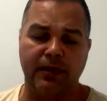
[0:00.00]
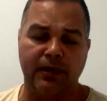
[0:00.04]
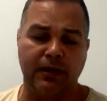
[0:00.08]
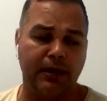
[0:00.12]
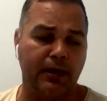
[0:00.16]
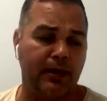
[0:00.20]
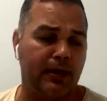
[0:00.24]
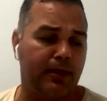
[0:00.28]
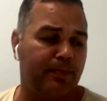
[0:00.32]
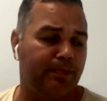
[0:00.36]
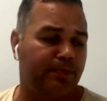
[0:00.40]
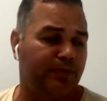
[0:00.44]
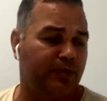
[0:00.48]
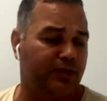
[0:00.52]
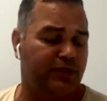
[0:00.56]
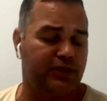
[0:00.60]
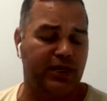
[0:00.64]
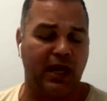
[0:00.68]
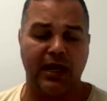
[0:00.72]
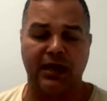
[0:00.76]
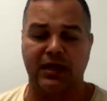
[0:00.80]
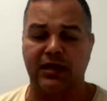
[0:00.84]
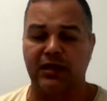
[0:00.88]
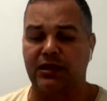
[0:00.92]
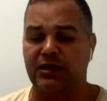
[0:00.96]
um,
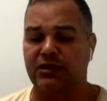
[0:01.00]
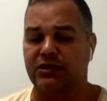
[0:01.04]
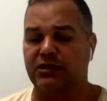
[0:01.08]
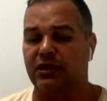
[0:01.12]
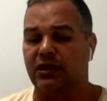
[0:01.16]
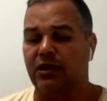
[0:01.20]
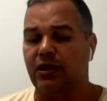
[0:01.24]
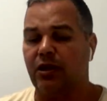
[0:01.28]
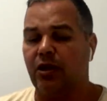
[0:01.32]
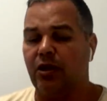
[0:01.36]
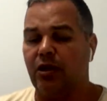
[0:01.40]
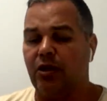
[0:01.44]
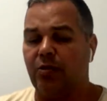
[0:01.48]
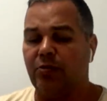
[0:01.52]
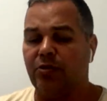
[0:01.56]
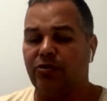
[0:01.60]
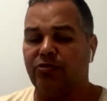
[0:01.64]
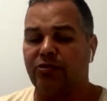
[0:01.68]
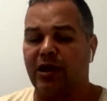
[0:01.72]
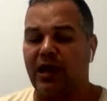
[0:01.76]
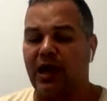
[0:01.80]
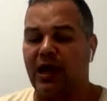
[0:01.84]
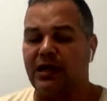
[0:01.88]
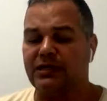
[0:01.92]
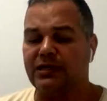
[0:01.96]
Zach is.
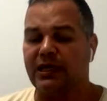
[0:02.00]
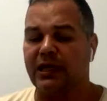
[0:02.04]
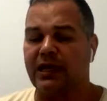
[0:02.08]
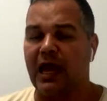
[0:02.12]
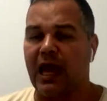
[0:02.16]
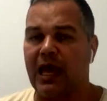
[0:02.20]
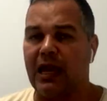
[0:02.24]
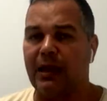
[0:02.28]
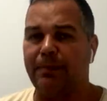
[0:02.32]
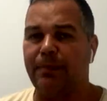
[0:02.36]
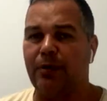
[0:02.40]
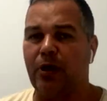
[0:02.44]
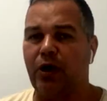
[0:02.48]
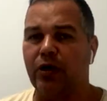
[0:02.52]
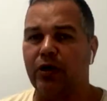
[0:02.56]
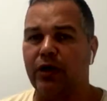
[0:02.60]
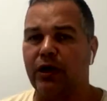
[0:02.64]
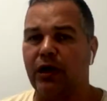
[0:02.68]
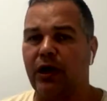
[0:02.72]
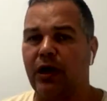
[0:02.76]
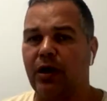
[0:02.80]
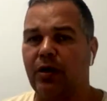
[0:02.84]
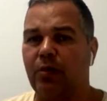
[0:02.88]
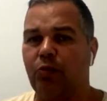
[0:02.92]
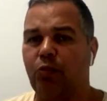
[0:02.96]
With regards to Kalyn
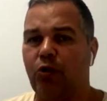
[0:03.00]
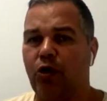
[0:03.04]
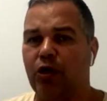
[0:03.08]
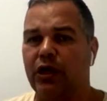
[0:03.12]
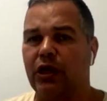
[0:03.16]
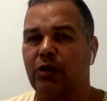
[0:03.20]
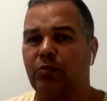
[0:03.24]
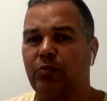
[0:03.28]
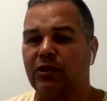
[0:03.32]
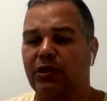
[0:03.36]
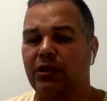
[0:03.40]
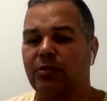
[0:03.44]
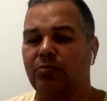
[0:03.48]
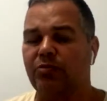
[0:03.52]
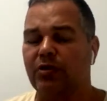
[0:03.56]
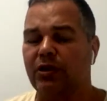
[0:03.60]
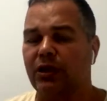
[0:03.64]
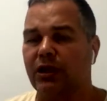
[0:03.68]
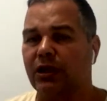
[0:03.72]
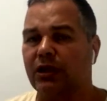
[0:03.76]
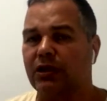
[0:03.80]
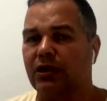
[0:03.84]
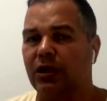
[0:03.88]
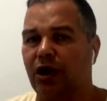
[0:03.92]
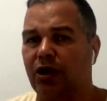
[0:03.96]
Ponga, working with him
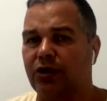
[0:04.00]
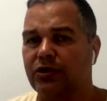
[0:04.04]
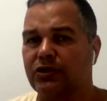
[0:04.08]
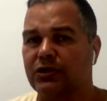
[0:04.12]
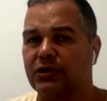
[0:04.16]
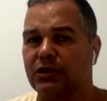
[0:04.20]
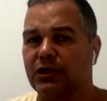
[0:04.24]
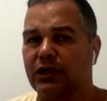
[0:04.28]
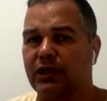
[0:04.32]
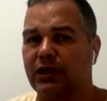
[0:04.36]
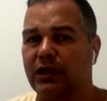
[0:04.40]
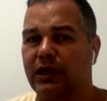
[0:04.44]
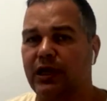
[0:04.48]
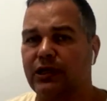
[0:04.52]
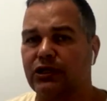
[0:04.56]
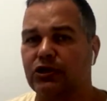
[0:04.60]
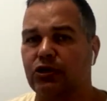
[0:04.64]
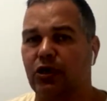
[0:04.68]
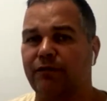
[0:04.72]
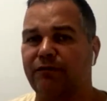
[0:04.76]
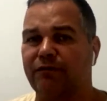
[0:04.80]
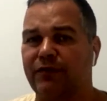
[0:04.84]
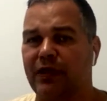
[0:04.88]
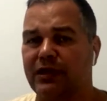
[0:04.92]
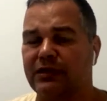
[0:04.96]
really closely, he's
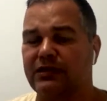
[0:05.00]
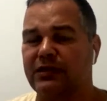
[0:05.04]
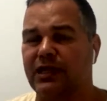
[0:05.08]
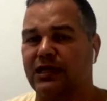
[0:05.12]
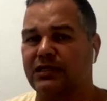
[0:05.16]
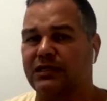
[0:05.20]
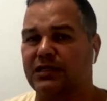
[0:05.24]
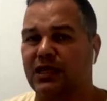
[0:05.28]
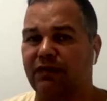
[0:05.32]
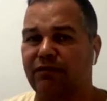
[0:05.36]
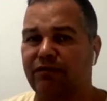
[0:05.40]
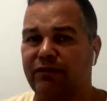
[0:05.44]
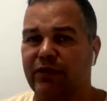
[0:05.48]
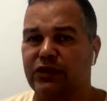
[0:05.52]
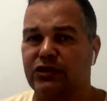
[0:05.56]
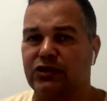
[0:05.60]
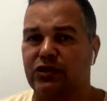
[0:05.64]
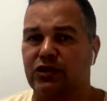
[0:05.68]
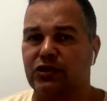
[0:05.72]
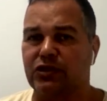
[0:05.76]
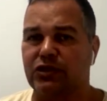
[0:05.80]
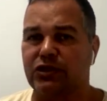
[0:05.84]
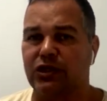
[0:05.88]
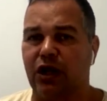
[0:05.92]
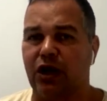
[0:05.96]
got fantastic
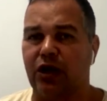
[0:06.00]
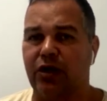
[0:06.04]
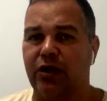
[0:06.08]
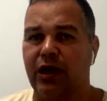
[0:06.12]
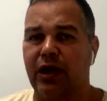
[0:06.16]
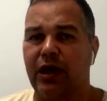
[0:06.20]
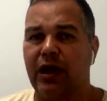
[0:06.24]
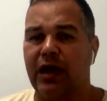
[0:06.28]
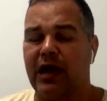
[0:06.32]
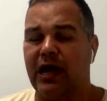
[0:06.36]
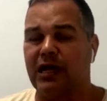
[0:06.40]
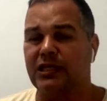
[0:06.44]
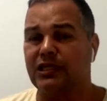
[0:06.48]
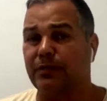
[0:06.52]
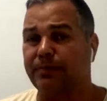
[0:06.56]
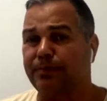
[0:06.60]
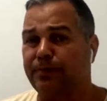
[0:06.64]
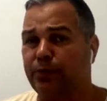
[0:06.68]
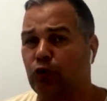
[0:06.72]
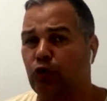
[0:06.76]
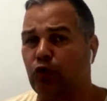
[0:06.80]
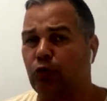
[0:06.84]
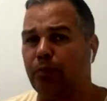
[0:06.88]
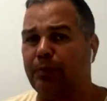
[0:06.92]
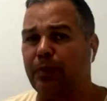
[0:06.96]
vision. So as a
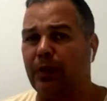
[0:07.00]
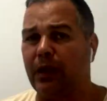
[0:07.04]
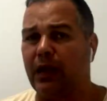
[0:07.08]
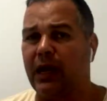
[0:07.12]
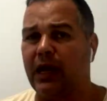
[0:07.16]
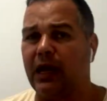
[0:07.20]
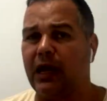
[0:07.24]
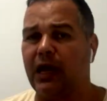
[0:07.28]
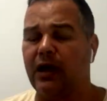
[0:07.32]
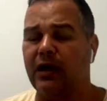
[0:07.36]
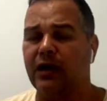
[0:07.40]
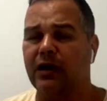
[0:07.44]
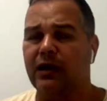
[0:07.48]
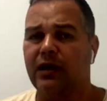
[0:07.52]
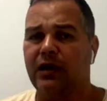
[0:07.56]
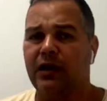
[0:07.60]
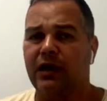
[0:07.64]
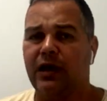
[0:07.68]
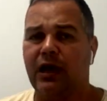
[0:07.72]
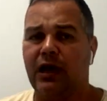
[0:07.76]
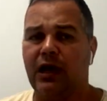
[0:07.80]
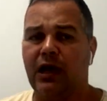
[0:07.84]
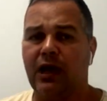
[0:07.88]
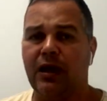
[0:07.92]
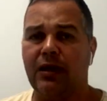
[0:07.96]
ball player,
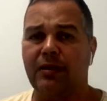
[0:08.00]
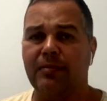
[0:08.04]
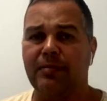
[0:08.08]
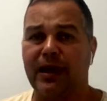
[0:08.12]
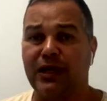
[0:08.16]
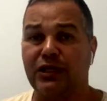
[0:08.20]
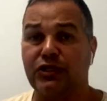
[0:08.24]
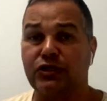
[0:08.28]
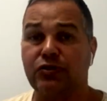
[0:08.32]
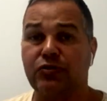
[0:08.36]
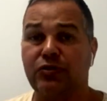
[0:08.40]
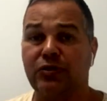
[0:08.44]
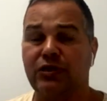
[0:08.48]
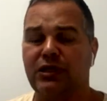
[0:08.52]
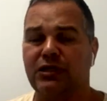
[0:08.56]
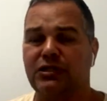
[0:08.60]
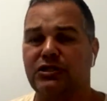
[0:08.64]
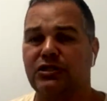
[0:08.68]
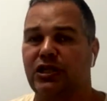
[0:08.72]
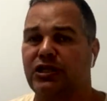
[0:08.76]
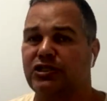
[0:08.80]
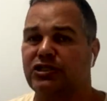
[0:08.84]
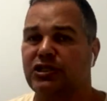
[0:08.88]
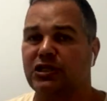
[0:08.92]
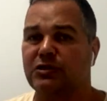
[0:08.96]
uh, he makes good
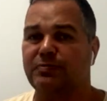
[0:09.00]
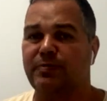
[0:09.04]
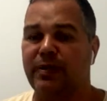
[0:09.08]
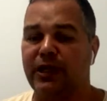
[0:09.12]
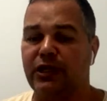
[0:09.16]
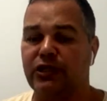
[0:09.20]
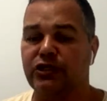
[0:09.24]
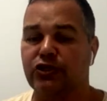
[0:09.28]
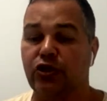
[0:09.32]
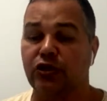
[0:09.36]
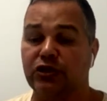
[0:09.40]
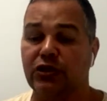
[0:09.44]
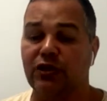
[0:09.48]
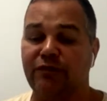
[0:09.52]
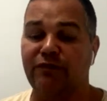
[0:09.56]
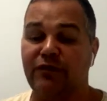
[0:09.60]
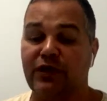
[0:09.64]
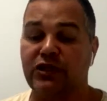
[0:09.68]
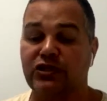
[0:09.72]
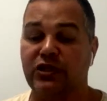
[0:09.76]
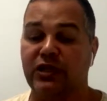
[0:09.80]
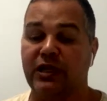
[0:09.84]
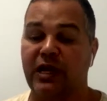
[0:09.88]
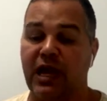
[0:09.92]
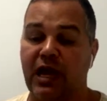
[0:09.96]
decisions, but he's got the
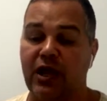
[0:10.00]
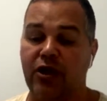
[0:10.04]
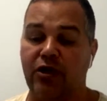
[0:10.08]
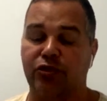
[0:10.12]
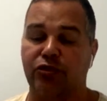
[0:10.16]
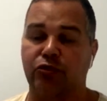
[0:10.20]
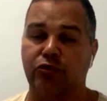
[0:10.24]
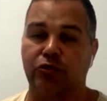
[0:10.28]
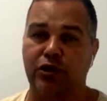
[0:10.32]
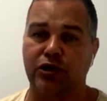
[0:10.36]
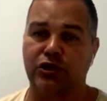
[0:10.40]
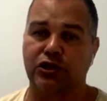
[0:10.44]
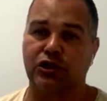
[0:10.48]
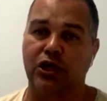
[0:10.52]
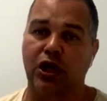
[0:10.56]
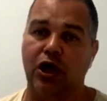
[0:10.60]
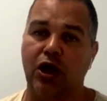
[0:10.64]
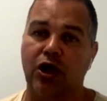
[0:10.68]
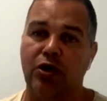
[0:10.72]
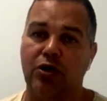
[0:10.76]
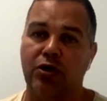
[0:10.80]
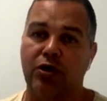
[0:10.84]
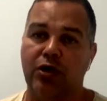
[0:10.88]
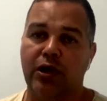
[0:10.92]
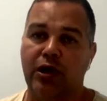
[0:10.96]
vision. And I thought I'd
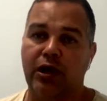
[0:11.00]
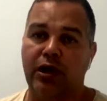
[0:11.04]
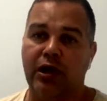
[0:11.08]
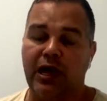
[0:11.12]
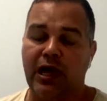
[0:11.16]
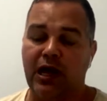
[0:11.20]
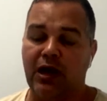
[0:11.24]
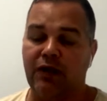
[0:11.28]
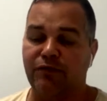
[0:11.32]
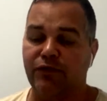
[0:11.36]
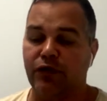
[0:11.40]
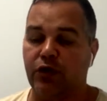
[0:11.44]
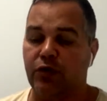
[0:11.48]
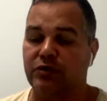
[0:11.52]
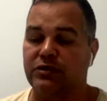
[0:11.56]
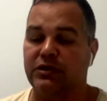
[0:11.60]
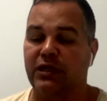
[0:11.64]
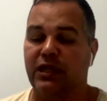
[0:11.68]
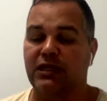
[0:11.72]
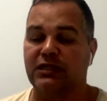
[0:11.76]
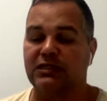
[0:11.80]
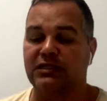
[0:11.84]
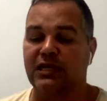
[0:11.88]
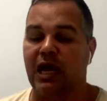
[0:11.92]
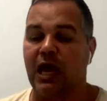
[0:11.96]
show our viewers
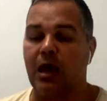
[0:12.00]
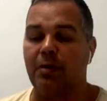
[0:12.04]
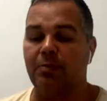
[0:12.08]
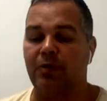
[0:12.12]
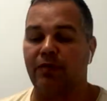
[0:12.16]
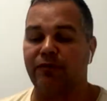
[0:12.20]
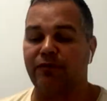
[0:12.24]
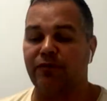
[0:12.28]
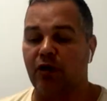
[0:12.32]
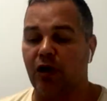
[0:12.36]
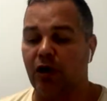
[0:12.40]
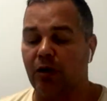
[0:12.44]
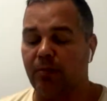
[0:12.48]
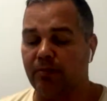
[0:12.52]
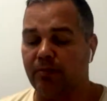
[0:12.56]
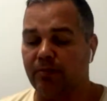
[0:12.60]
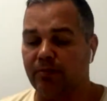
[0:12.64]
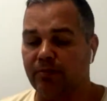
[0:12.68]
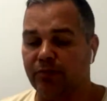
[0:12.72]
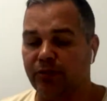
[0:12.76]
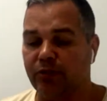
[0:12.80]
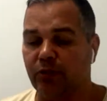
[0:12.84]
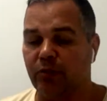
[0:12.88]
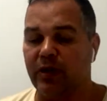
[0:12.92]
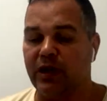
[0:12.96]
an example
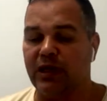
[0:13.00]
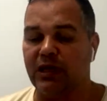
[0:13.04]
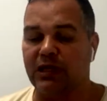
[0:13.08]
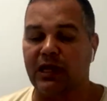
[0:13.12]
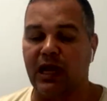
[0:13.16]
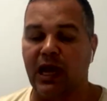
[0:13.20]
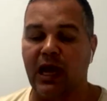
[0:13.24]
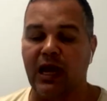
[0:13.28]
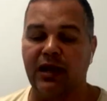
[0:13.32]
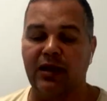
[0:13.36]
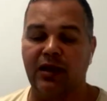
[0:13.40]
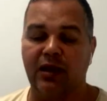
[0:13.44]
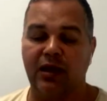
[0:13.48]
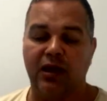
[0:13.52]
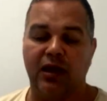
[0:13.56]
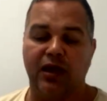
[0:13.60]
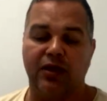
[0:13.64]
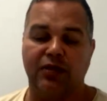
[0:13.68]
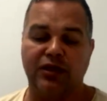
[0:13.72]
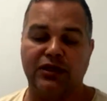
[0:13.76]
from the weekend.